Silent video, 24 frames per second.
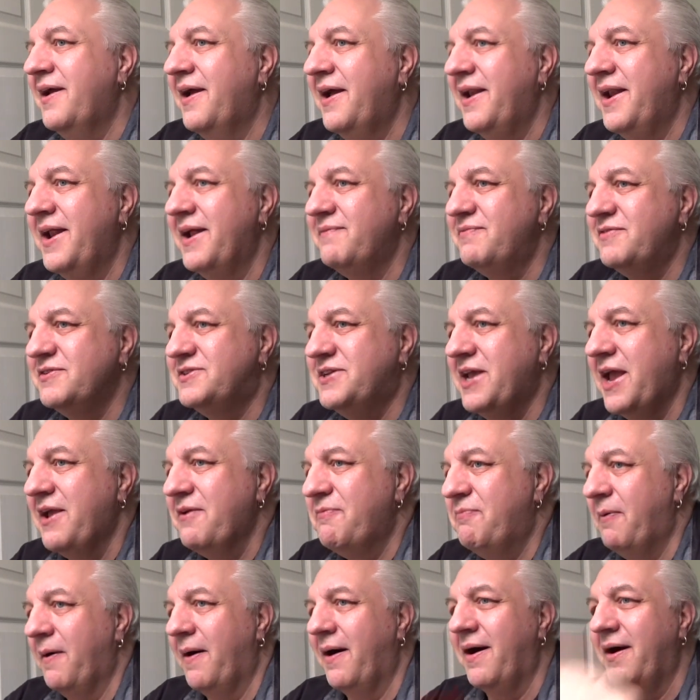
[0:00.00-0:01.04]
an
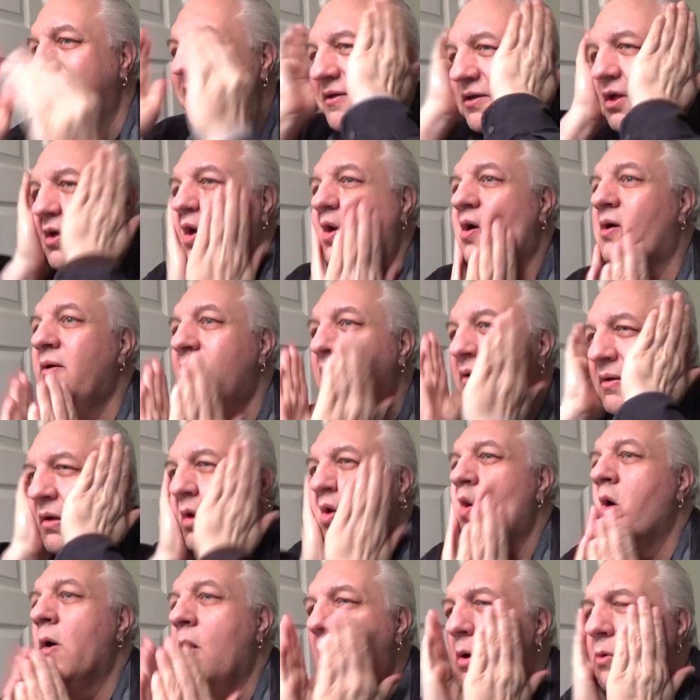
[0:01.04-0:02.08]
aftershave bottle.
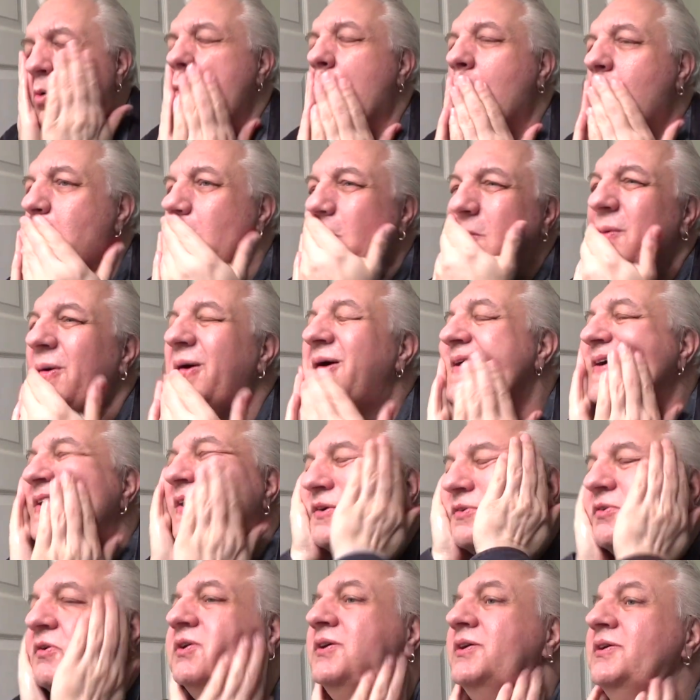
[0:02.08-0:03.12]
Oh,
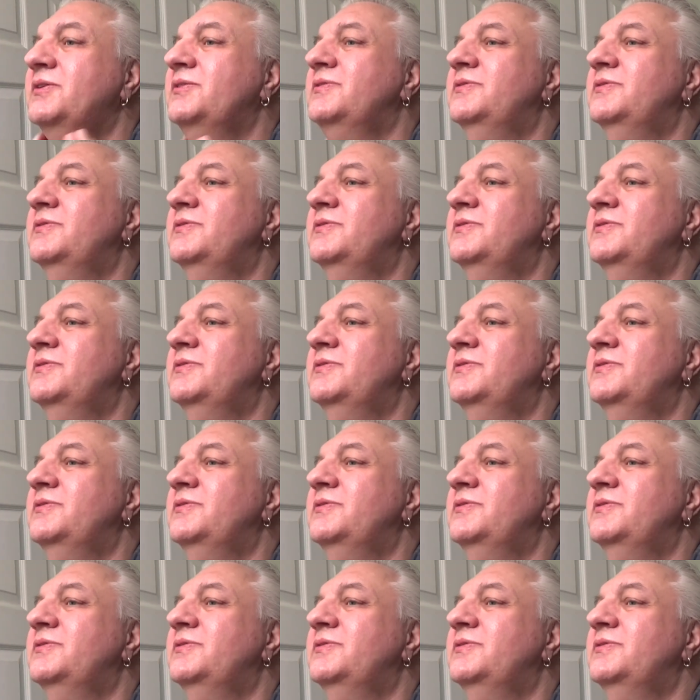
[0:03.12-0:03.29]
ow.